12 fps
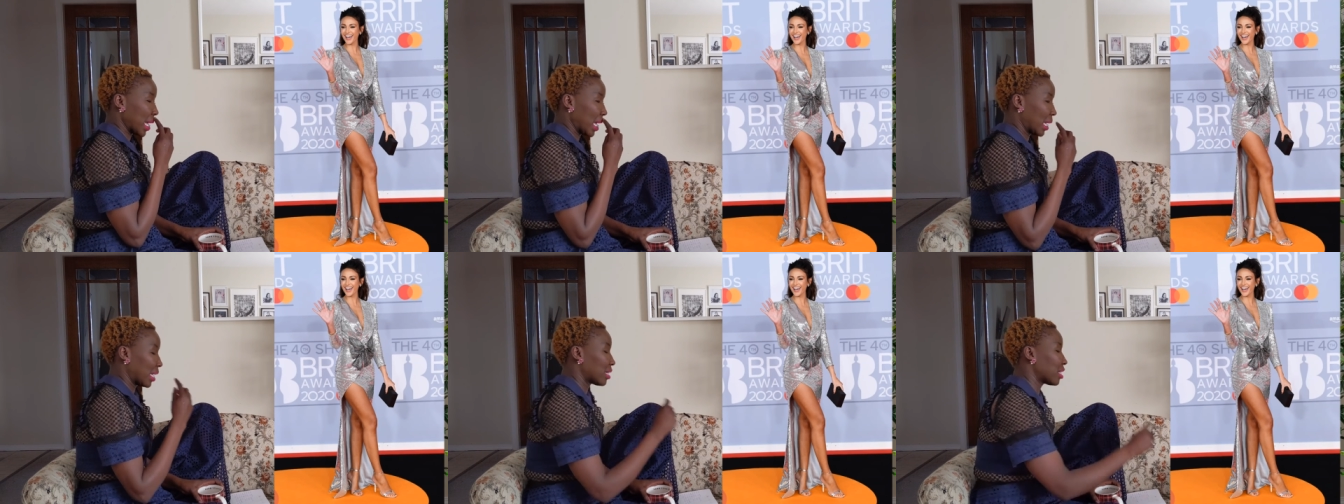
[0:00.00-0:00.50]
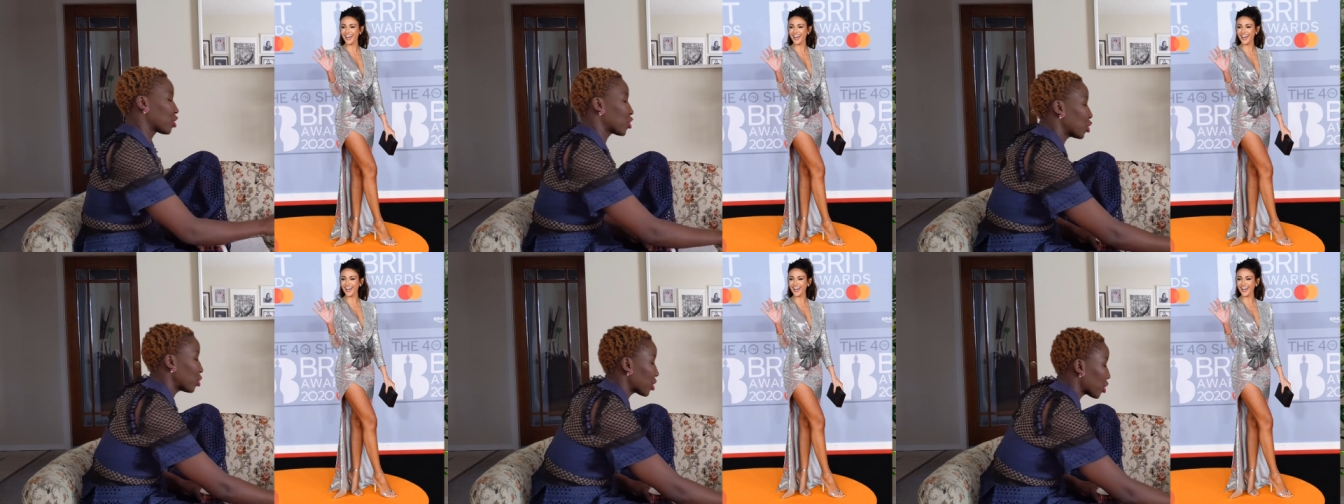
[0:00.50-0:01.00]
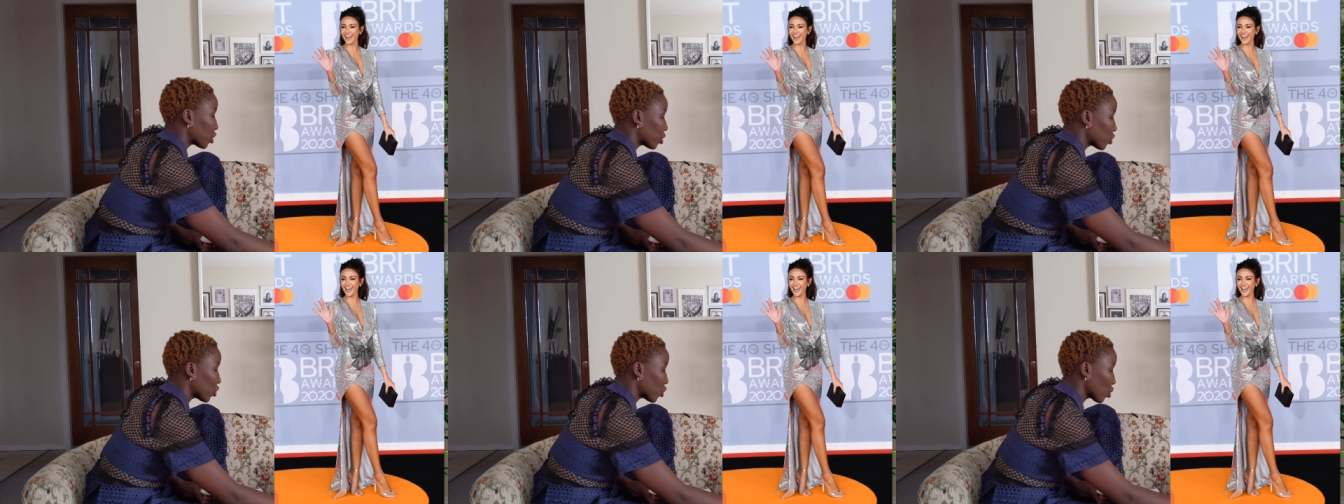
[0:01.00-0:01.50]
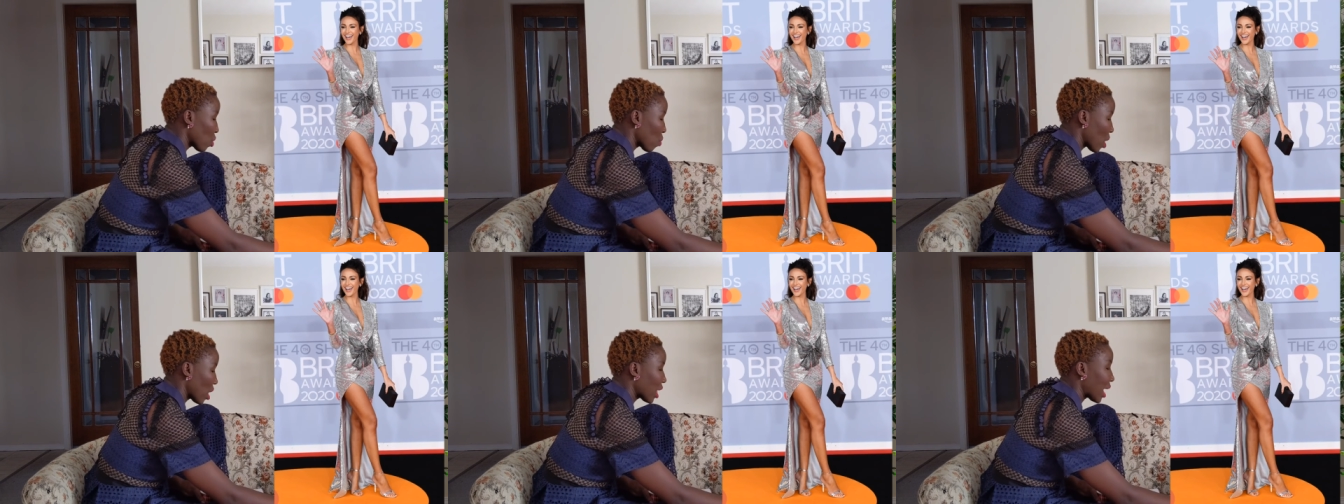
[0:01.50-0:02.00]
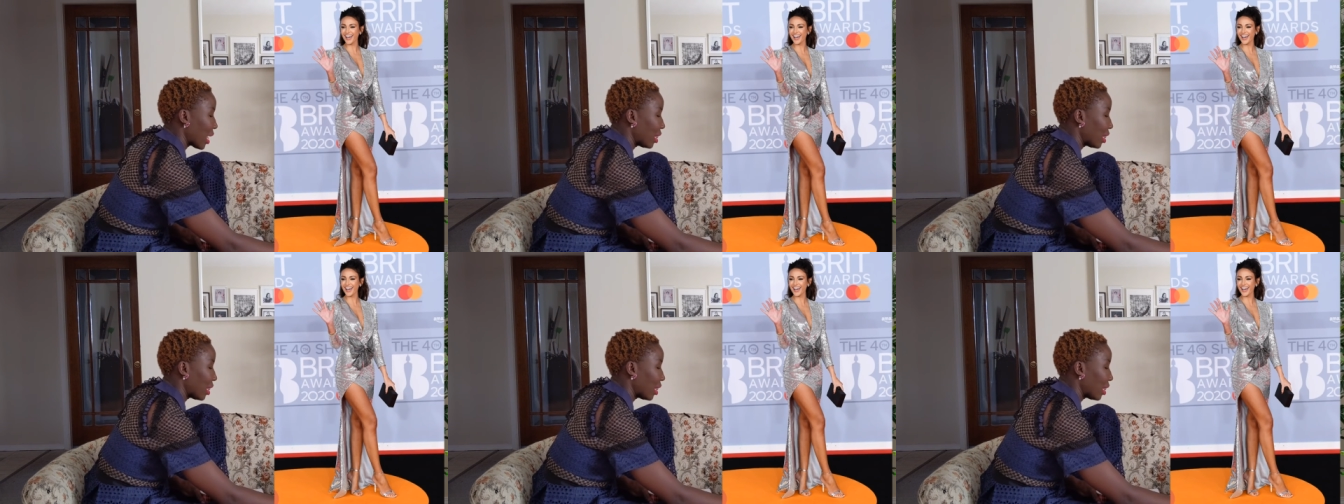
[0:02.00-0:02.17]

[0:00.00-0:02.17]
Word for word: and it suits her so well.